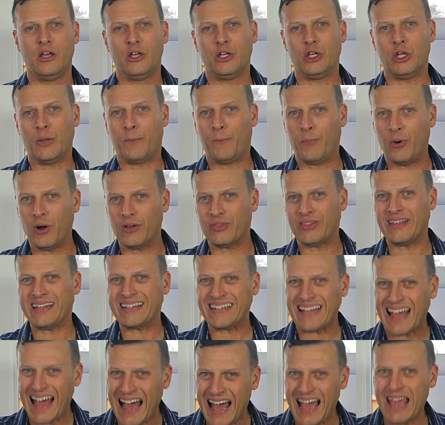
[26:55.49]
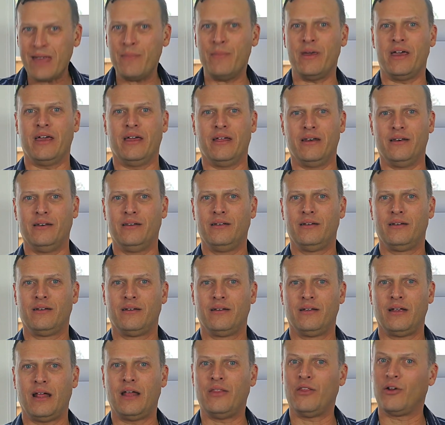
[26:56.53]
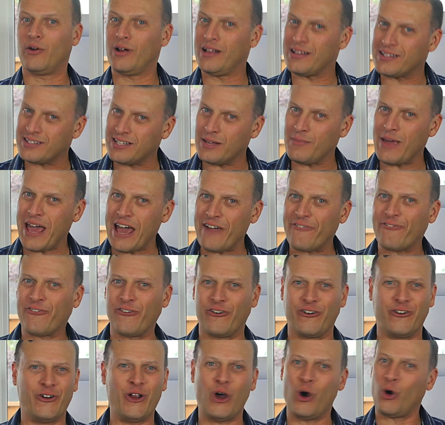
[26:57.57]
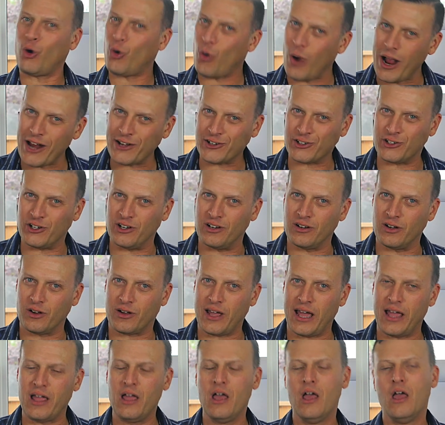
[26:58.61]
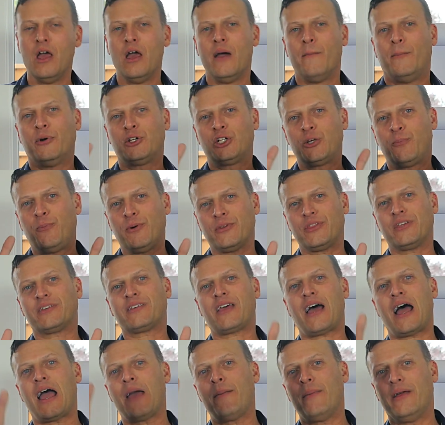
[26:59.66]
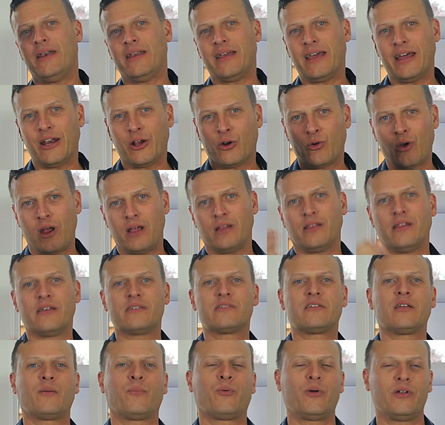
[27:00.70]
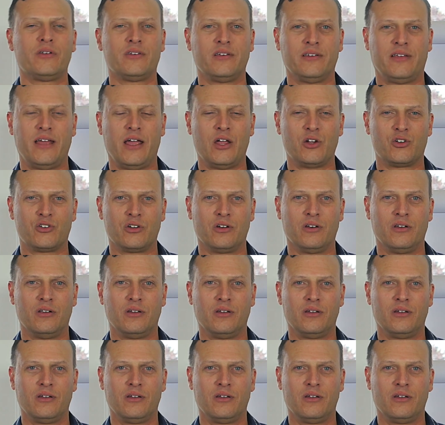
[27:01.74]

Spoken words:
you put the time in, and there is some effort, no question, okay? But you put the time in to get a great listing presentation.